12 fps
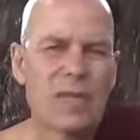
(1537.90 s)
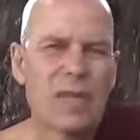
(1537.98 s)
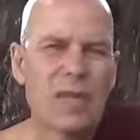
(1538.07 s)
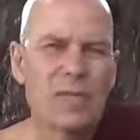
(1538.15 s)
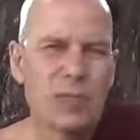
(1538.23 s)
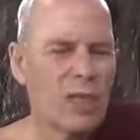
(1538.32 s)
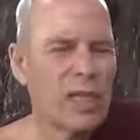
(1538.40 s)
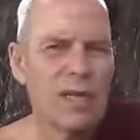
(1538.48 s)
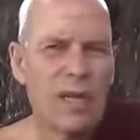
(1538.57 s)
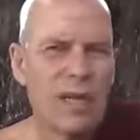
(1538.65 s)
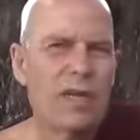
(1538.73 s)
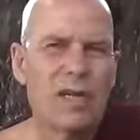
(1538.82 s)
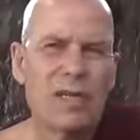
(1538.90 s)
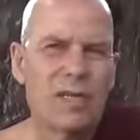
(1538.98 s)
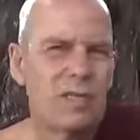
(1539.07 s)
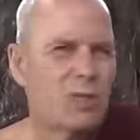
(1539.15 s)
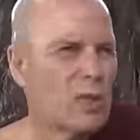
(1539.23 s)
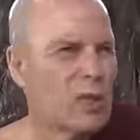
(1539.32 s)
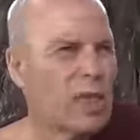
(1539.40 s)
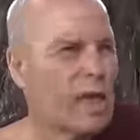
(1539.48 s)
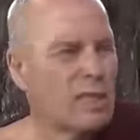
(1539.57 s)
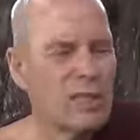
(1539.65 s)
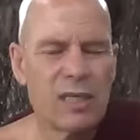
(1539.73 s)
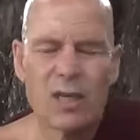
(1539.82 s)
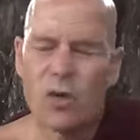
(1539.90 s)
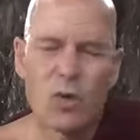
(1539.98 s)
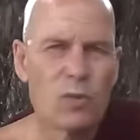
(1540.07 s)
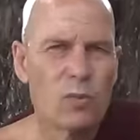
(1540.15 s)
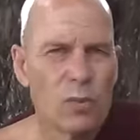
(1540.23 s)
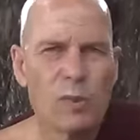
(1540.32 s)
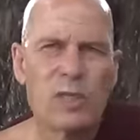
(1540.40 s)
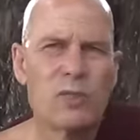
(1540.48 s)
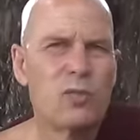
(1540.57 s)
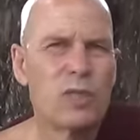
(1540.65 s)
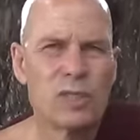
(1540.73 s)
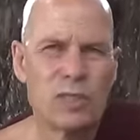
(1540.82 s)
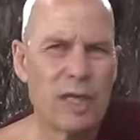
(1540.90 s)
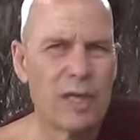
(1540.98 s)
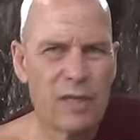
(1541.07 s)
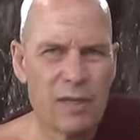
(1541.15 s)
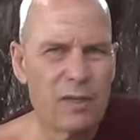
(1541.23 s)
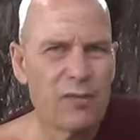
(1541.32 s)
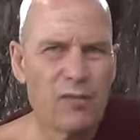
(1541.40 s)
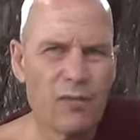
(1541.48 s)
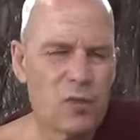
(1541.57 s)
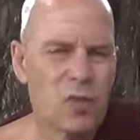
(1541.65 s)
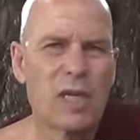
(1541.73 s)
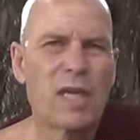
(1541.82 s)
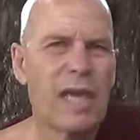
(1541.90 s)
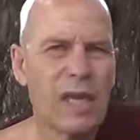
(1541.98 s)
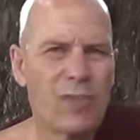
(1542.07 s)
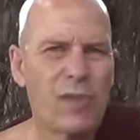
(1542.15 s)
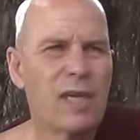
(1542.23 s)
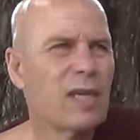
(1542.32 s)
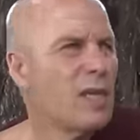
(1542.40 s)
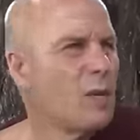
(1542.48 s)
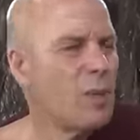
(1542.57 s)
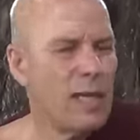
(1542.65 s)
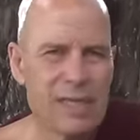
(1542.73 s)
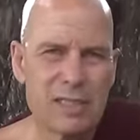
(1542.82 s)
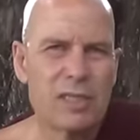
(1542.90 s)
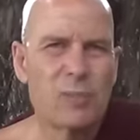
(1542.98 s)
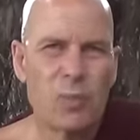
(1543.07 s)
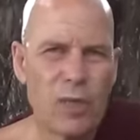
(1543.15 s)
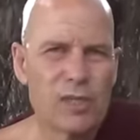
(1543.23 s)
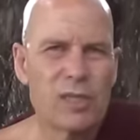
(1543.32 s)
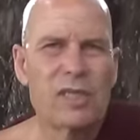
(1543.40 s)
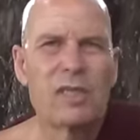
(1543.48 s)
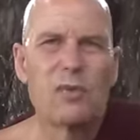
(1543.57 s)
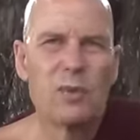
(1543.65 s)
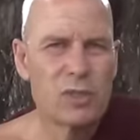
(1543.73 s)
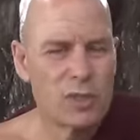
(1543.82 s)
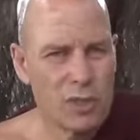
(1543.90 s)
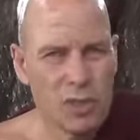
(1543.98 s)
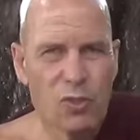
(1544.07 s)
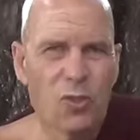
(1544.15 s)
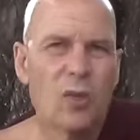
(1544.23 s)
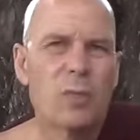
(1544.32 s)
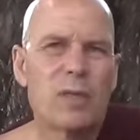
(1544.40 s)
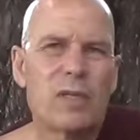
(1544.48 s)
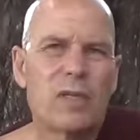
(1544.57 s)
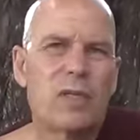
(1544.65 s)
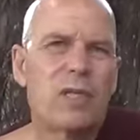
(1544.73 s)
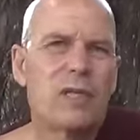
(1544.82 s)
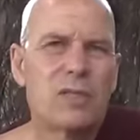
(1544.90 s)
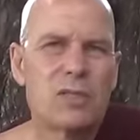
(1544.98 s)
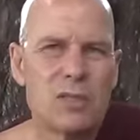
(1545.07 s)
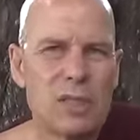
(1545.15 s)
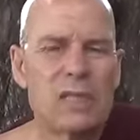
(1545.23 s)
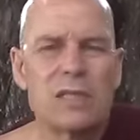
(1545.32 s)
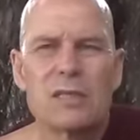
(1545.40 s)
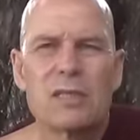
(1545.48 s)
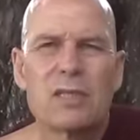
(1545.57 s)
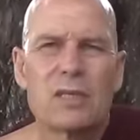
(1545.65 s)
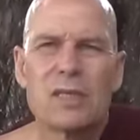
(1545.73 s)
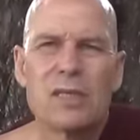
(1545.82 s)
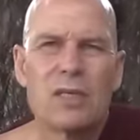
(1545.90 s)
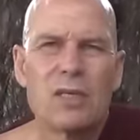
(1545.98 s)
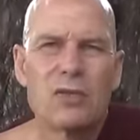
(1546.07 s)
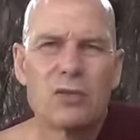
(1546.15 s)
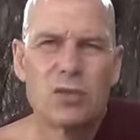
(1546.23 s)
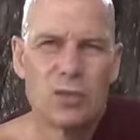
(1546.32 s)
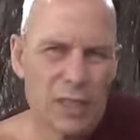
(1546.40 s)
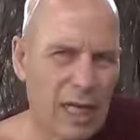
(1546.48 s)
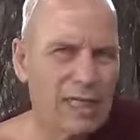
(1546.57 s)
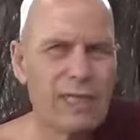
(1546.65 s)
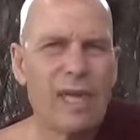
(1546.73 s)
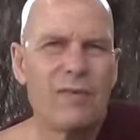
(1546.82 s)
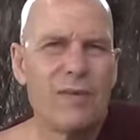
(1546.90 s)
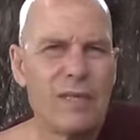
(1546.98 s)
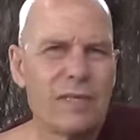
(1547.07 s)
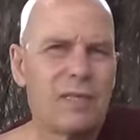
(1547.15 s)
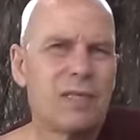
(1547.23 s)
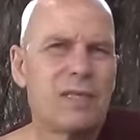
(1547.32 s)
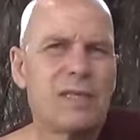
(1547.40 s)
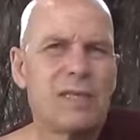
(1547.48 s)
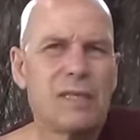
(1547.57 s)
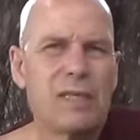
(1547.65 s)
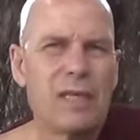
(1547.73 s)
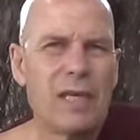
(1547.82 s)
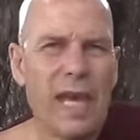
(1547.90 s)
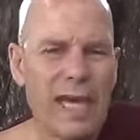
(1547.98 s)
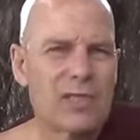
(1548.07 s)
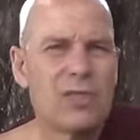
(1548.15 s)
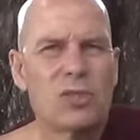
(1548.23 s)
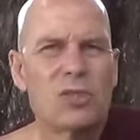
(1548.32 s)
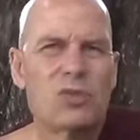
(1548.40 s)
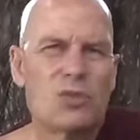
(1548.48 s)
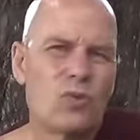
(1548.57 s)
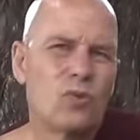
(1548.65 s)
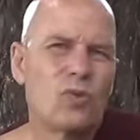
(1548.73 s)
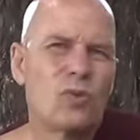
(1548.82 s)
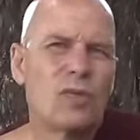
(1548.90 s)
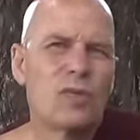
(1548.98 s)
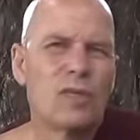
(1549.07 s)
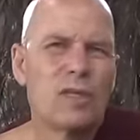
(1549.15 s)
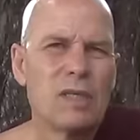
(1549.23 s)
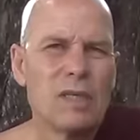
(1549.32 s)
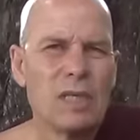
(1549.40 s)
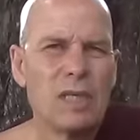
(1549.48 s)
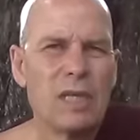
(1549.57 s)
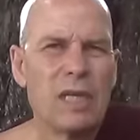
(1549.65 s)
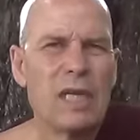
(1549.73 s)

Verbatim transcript: A twenty-year, twenty-nine-year-old woman who is physically healthy but has a depression, which is a curable disease, should not have access to uh,